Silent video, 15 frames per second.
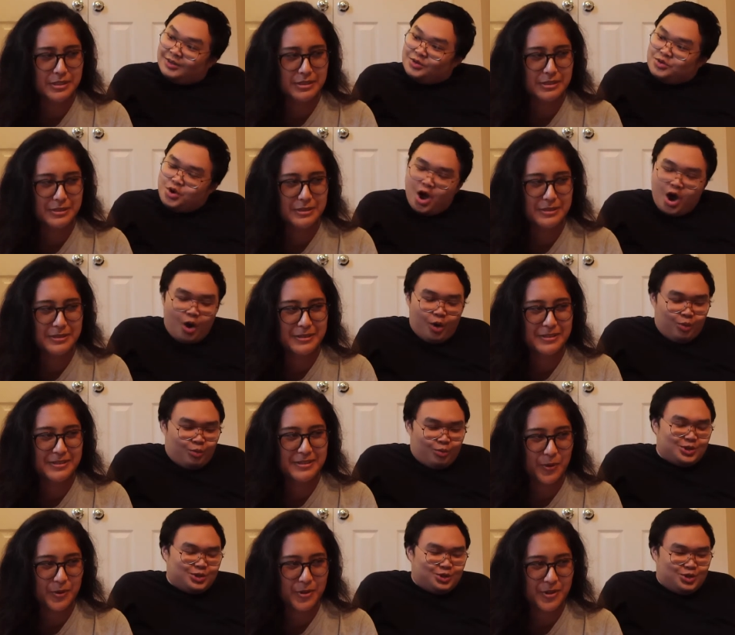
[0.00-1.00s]
Speaker 1: No,
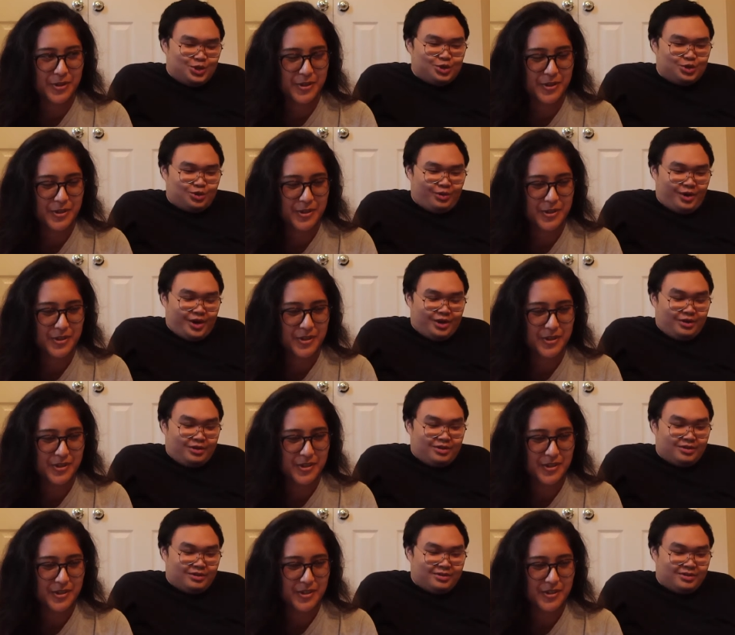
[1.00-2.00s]
it's ginger ale.
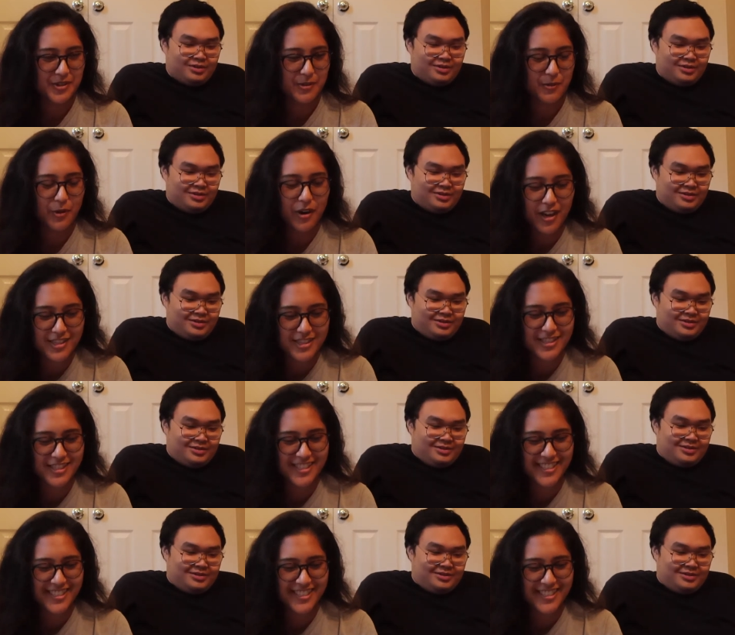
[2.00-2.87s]
Speaker 2: What?